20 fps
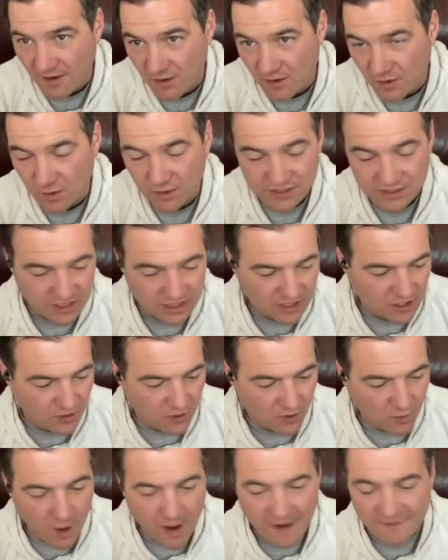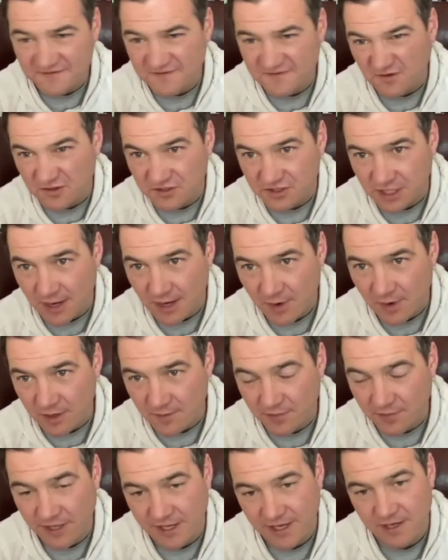Was it your wife's first time on a
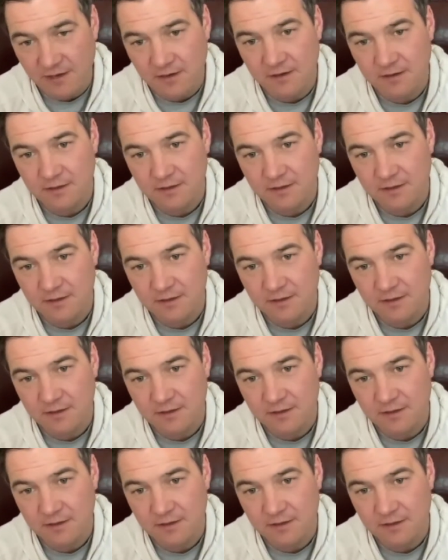plane?